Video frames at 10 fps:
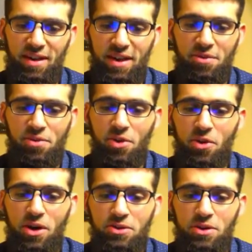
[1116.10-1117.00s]
If you're
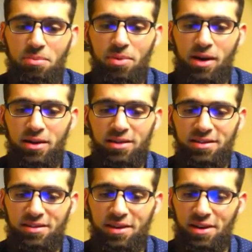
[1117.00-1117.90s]
going to embark
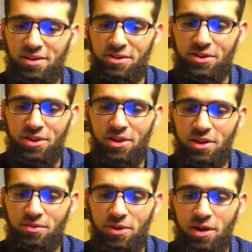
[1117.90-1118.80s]
on the journey
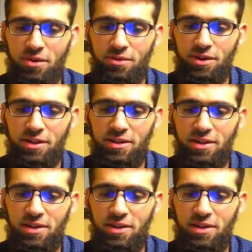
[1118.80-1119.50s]
of recovery,